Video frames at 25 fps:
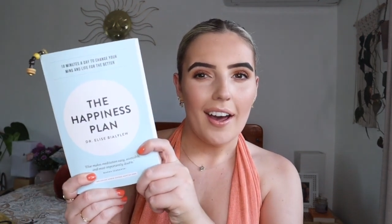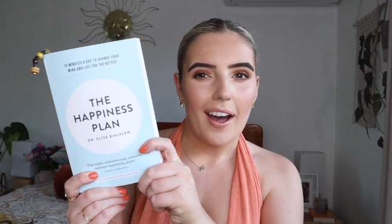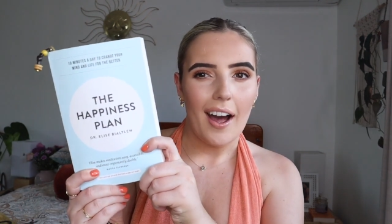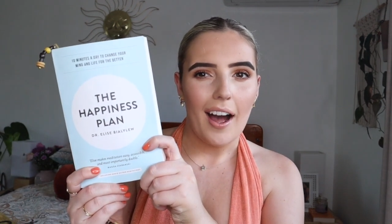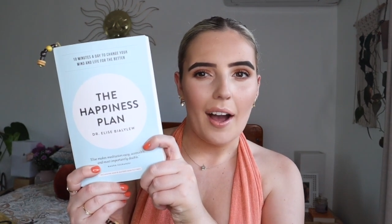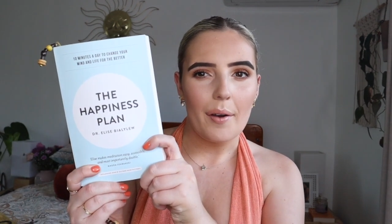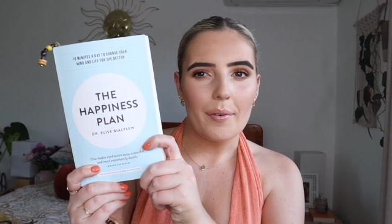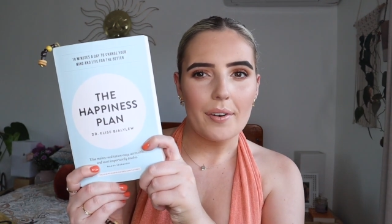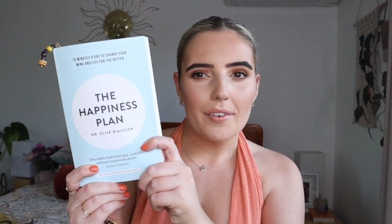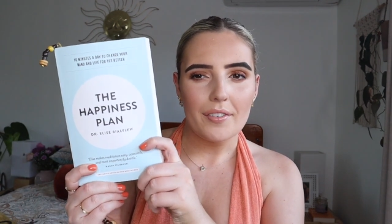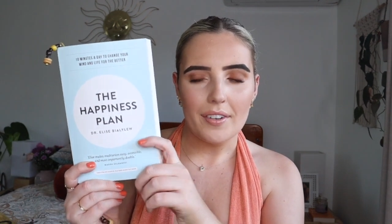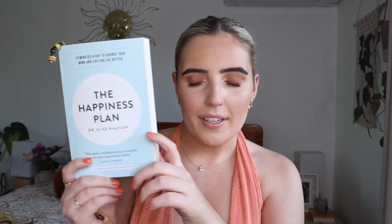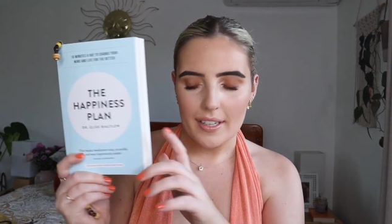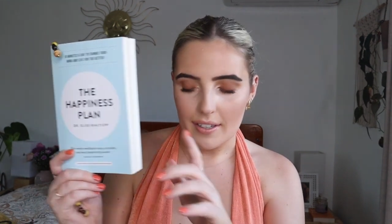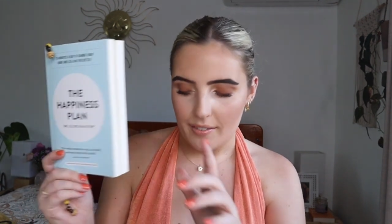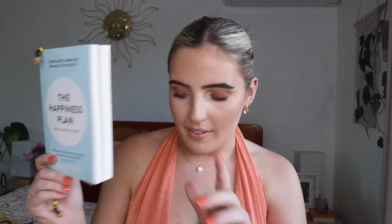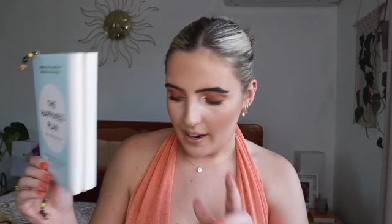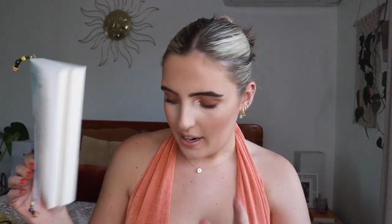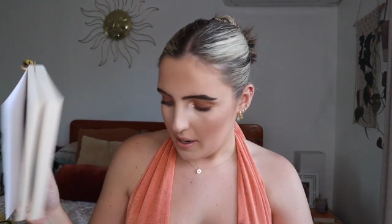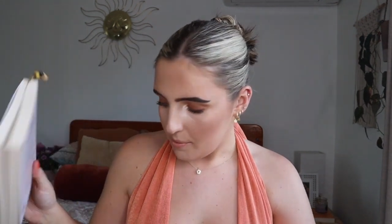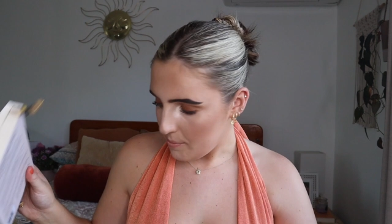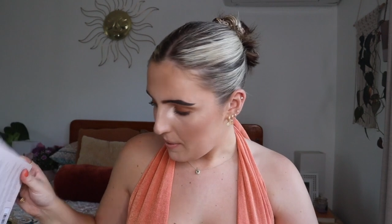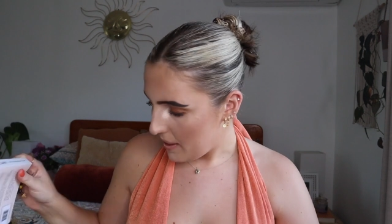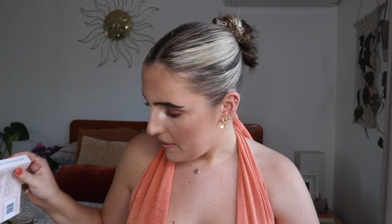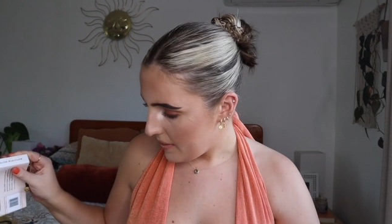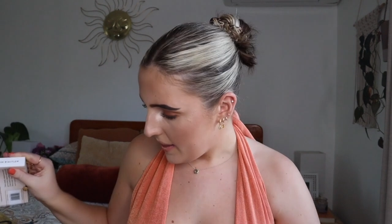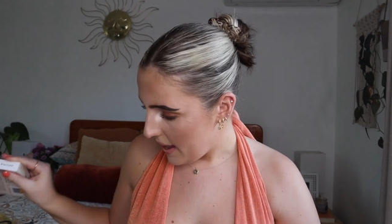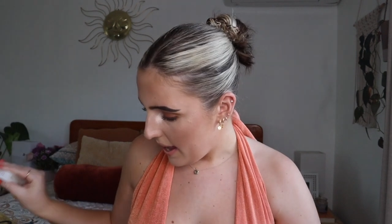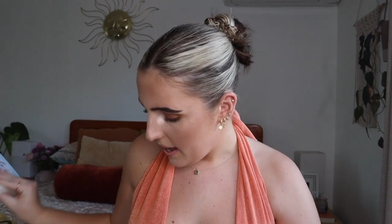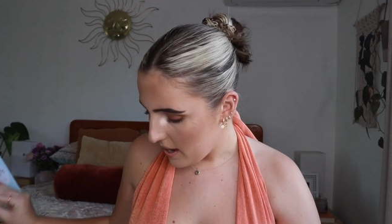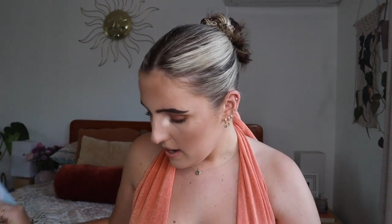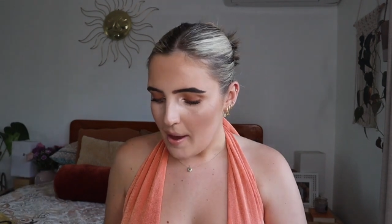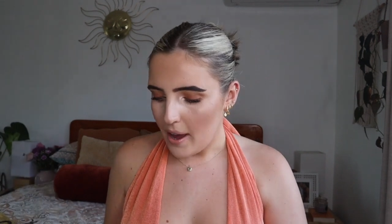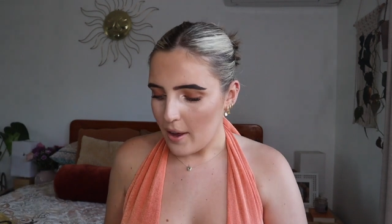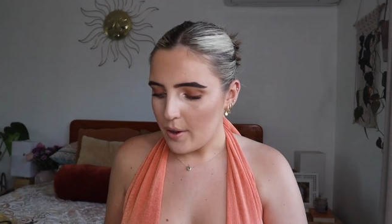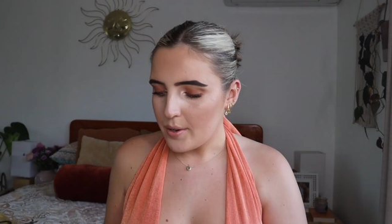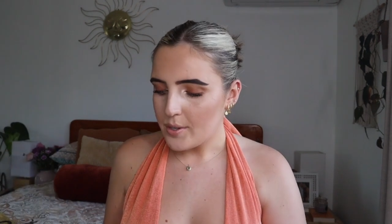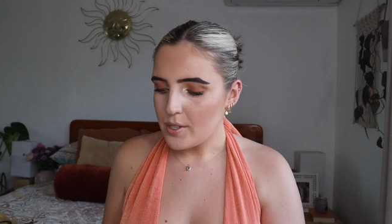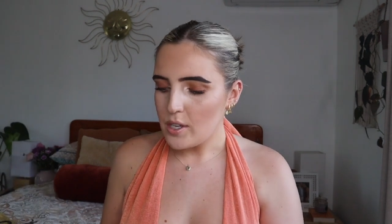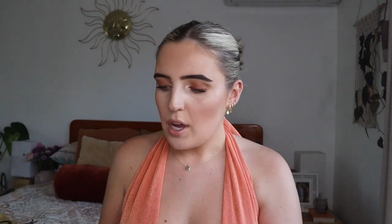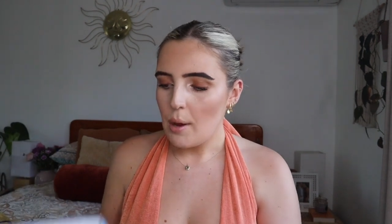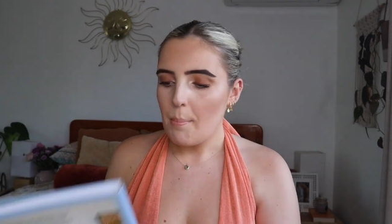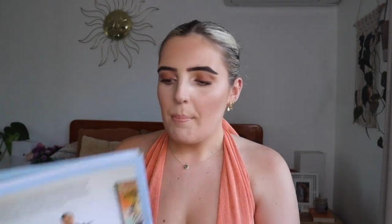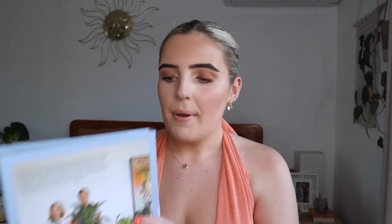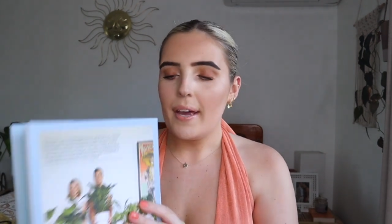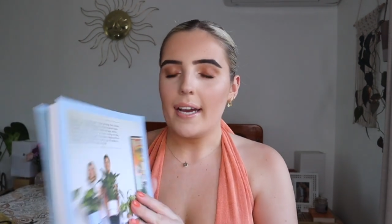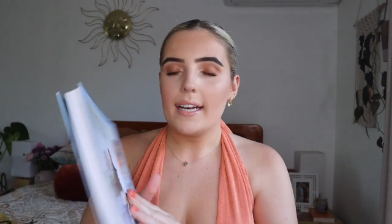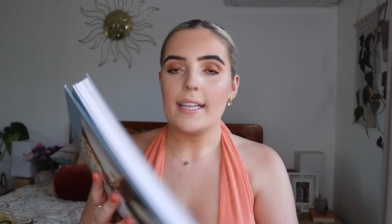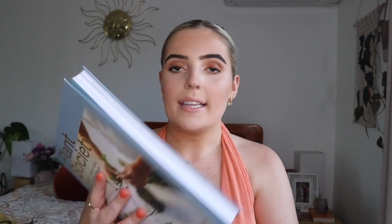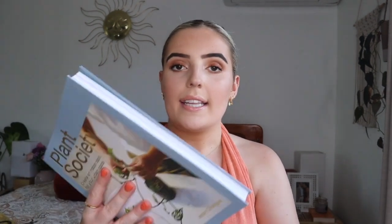I would really recommend that I also
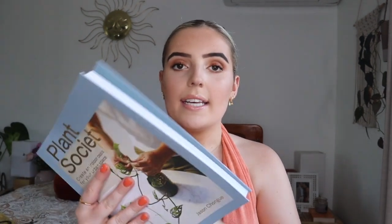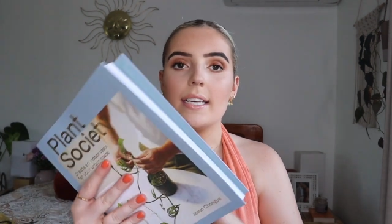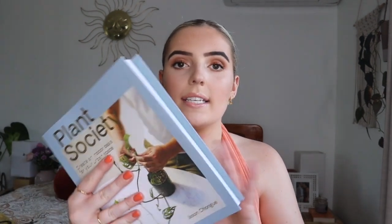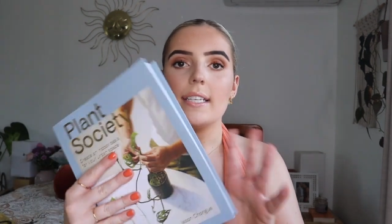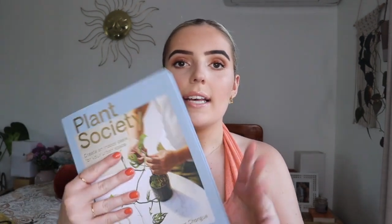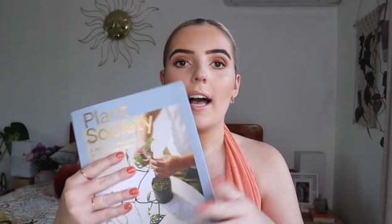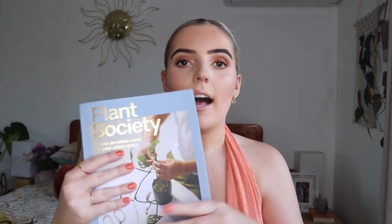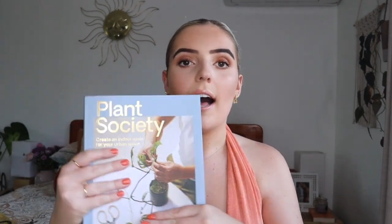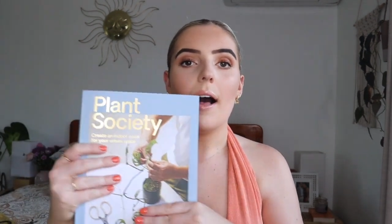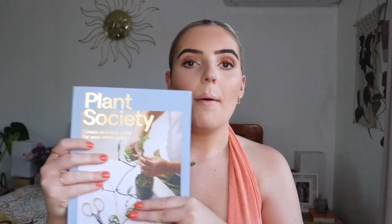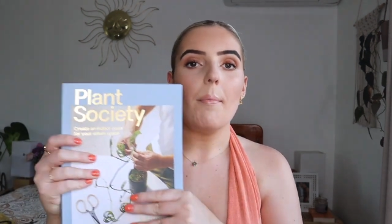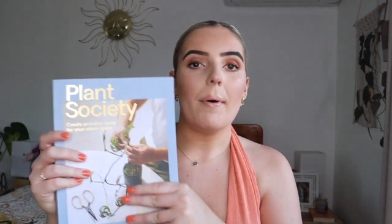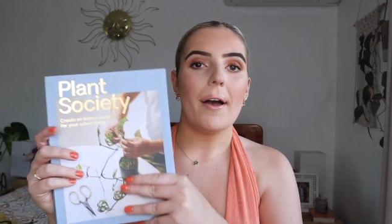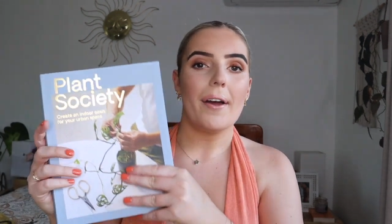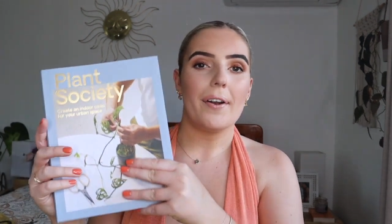picked this up